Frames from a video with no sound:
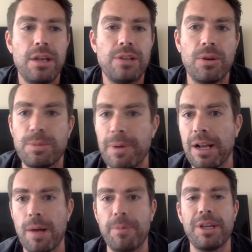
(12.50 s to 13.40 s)
So it's been
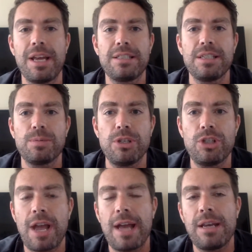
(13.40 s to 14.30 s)
a couple days since we
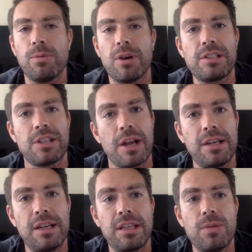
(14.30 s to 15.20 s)
chatted. We're
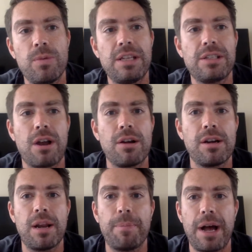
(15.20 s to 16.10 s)
excited to get the week started
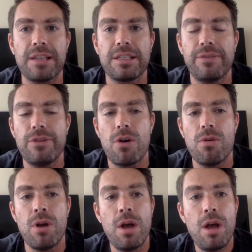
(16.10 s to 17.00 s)
on a positive
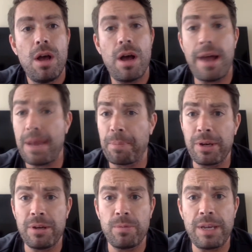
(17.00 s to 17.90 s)
note. I had a
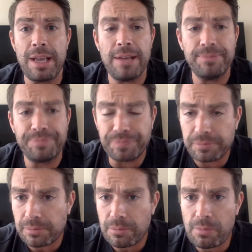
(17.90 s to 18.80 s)
pretty good weekend,
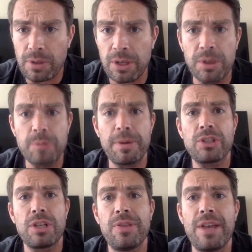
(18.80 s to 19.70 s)

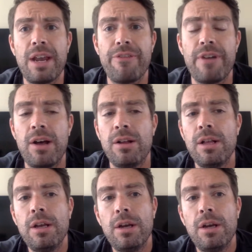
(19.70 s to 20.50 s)
especially in the NFL.